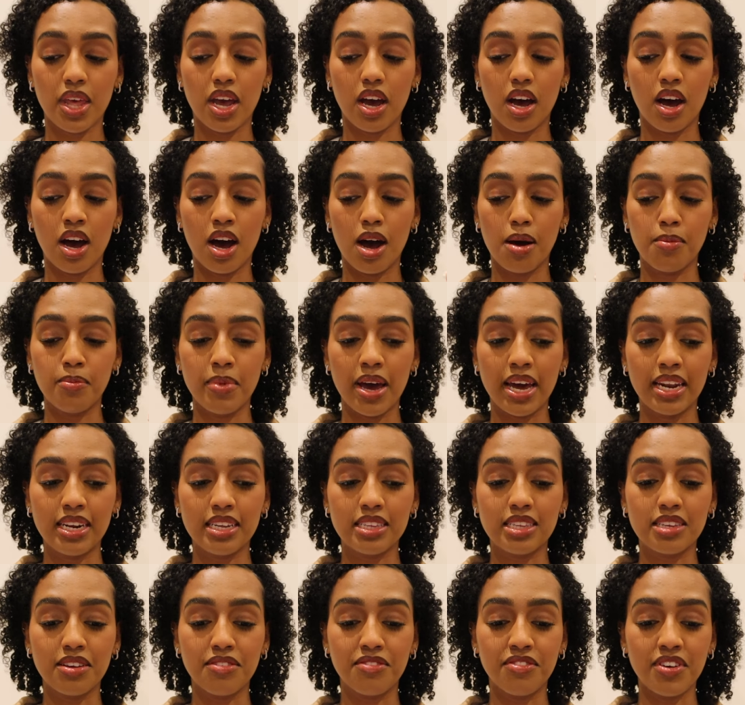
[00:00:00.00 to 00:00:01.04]
And
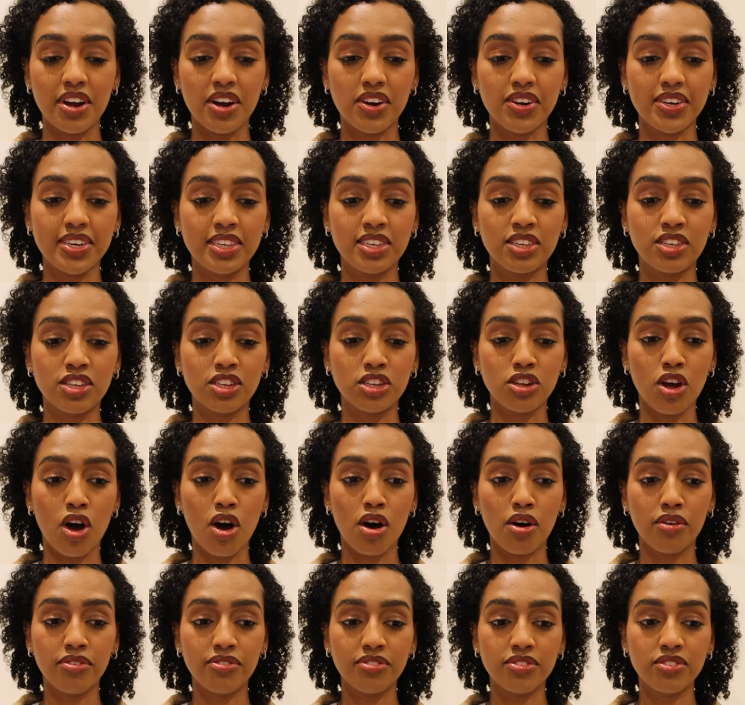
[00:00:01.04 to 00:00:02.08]
it's a very
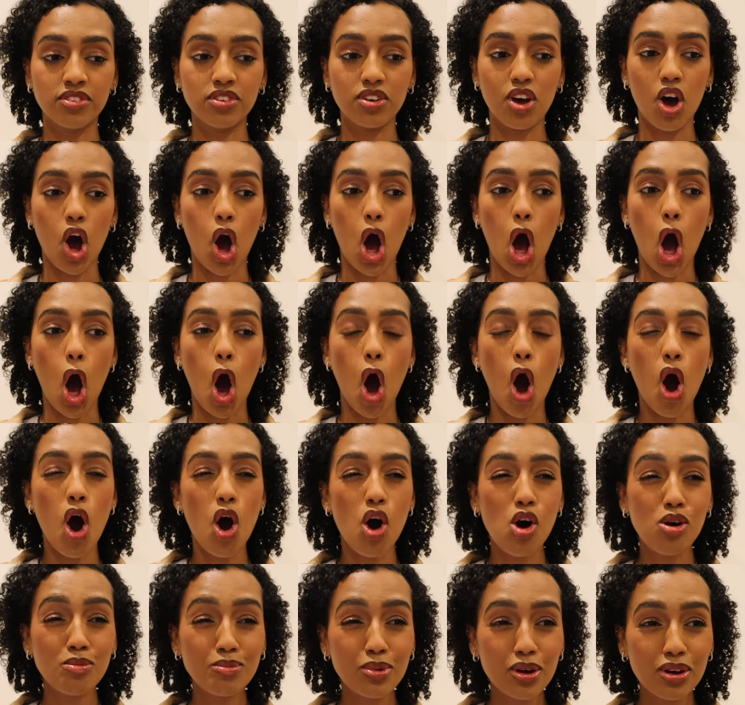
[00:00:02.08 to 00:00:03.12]
soft,
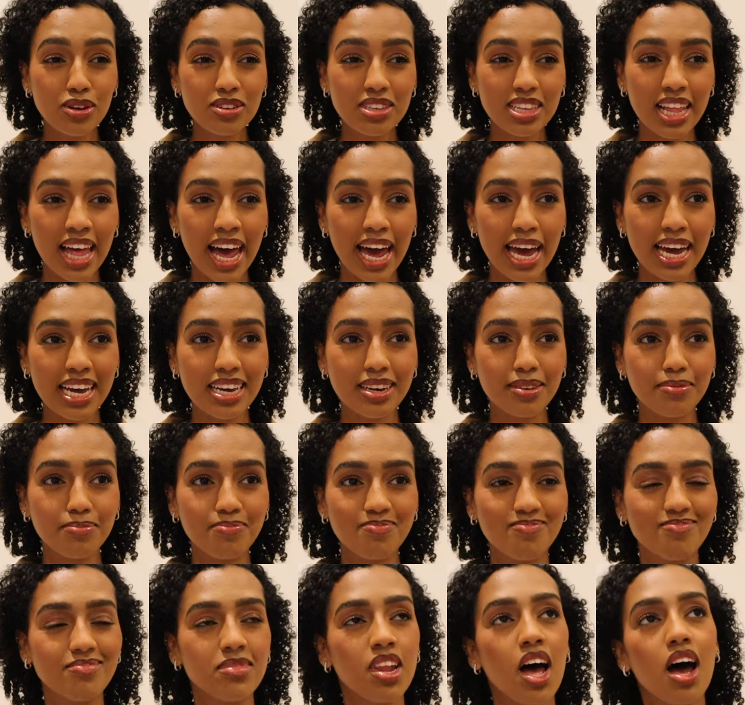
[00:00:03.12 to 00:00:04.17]
almost like,
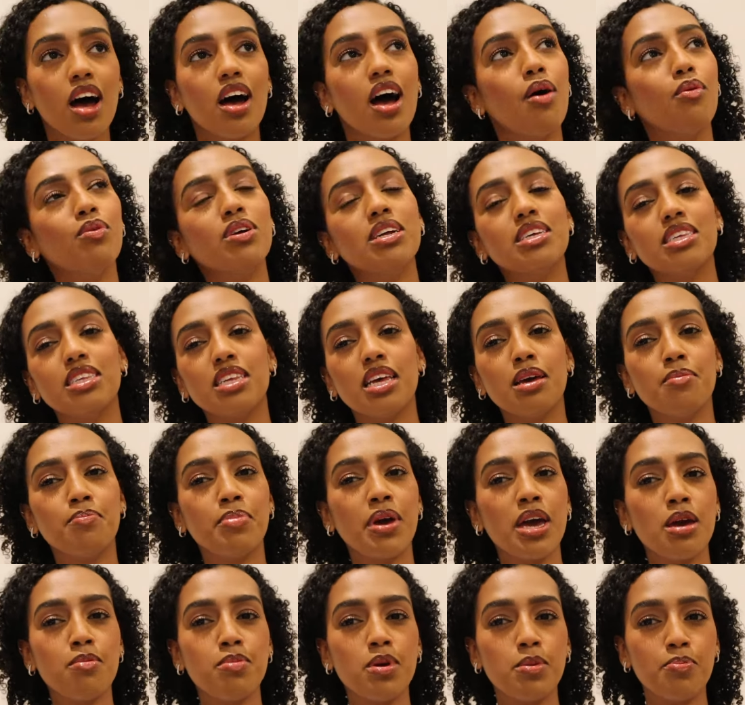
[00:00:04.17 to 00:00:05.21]
not, I wouldn't say
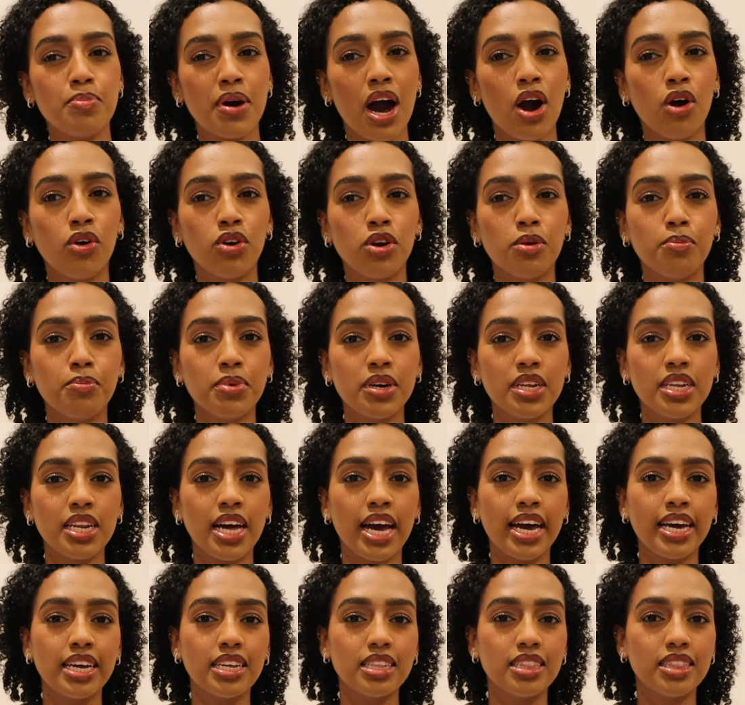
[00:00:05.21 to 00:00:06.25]
baby powder, but
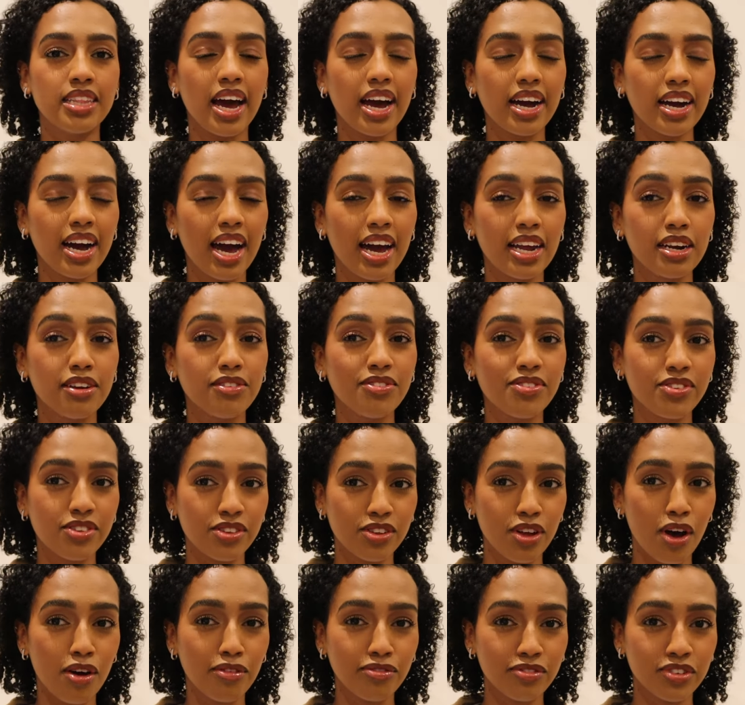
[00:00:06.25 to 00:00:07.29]
like that kind of
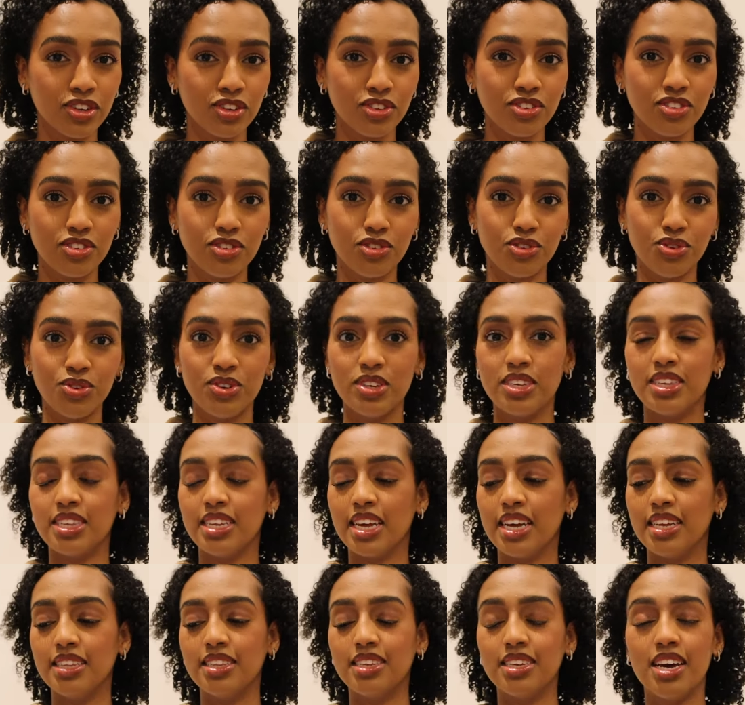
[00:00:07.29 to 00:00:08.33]
softness to the
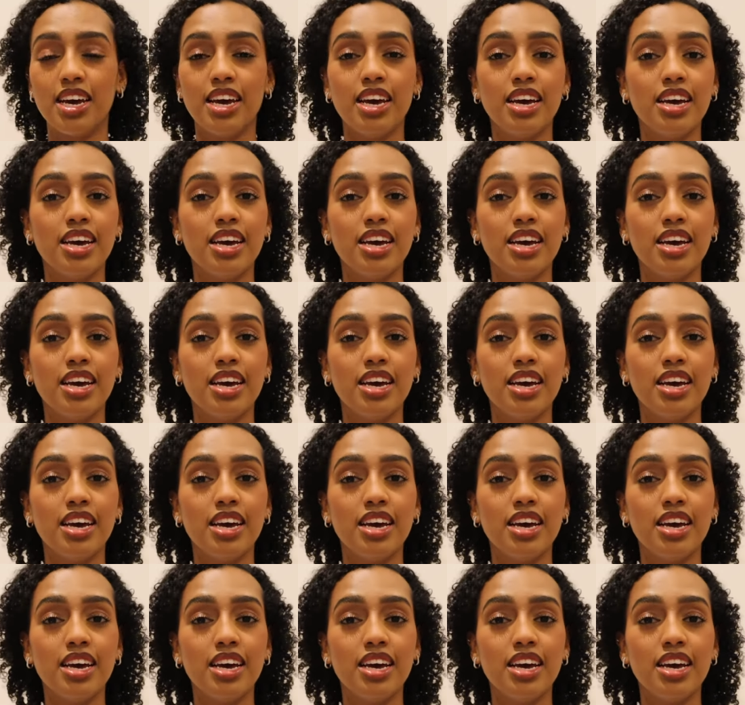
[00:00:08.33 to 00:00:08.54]
scent.